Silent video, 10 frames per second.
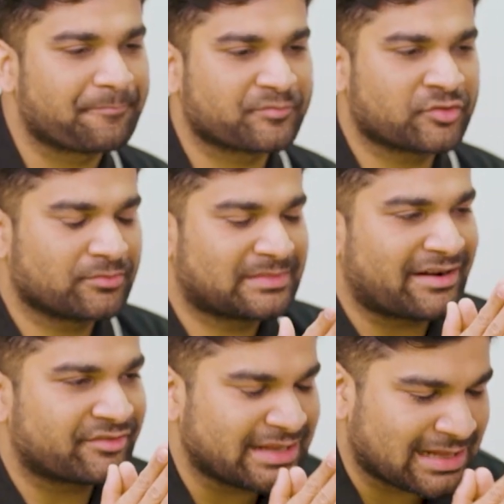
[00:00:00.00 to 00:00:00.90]
So
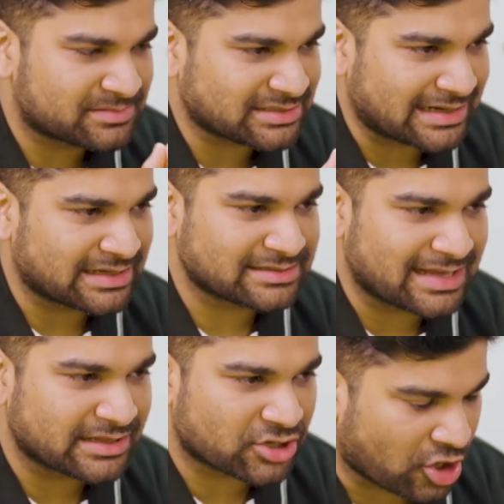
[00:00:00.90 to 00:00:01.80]
that really helps us
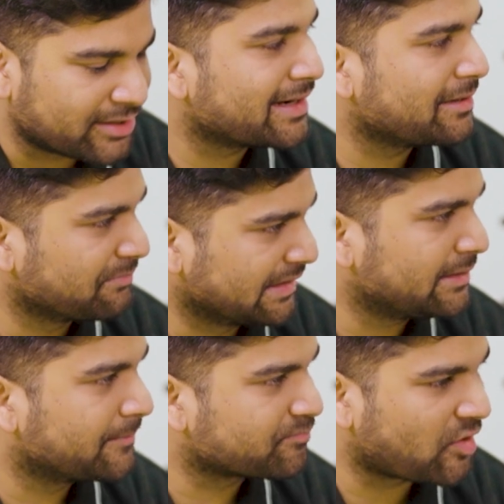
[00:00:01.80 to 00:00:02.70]
understand the content
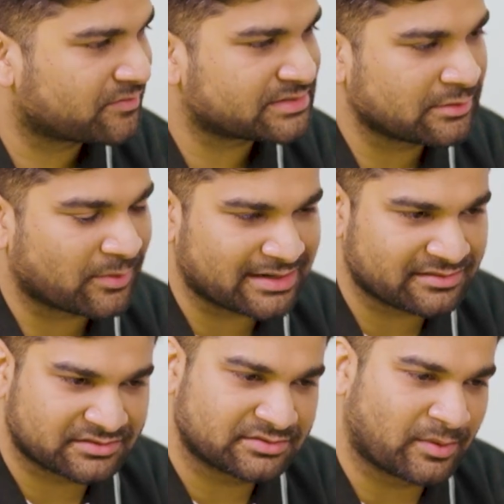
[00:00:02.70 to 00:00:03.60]
bit. Obviously,
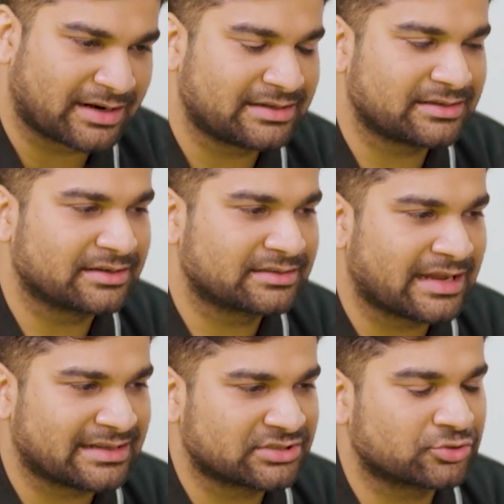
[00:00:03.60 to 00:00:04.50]
once one
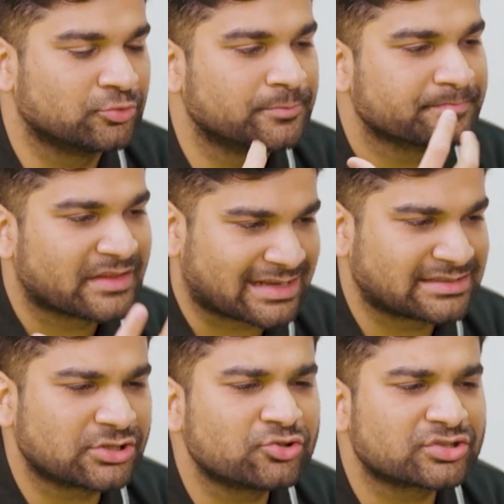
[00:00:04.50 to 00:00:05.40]
gets to
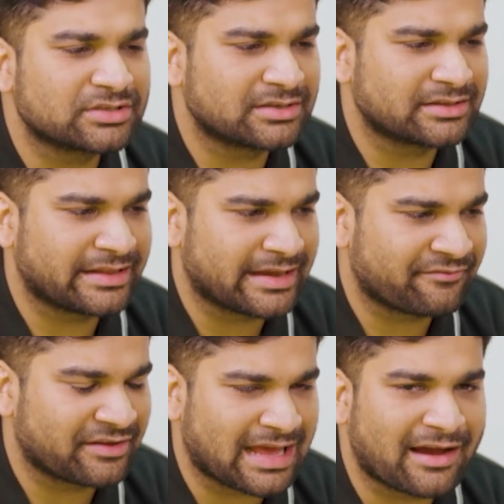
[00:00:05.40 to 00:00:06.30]
execution, they
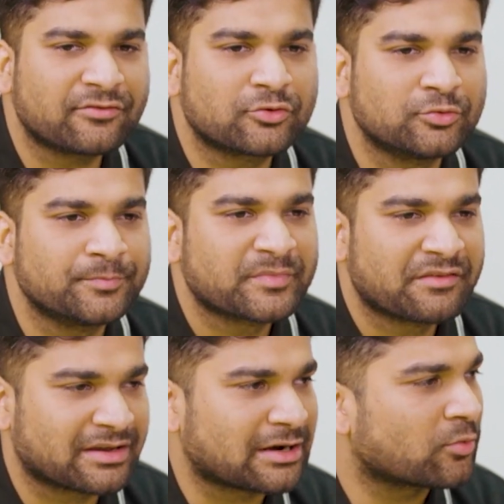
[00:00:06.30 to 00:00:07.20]
will have to
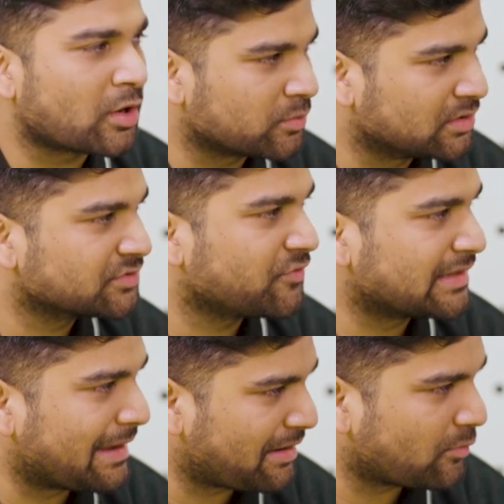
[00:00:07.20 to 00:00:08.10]
figure out what works for
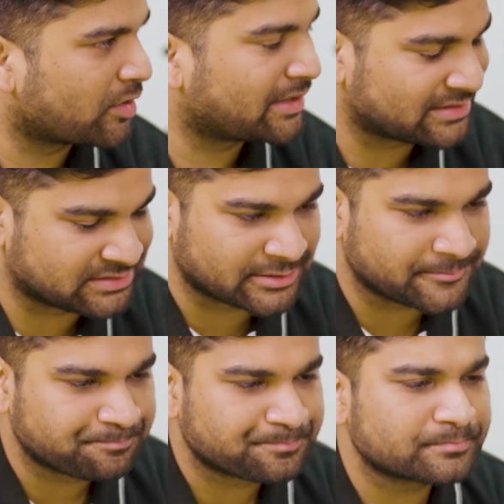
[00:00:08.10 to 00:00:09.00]
them and what doesn't.
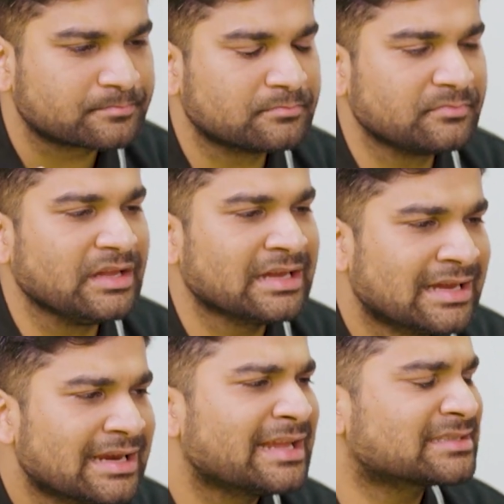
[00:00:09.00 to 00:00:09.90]

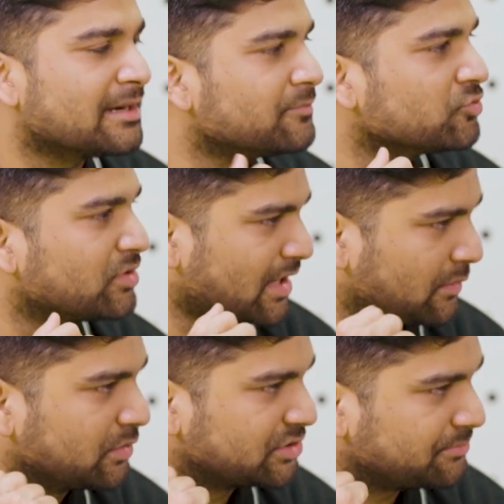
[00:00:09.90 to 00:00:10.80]
Let's come to the
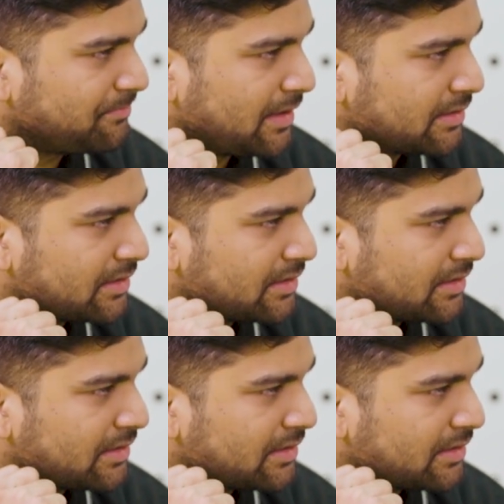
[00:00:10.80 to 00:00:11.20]
conversion part.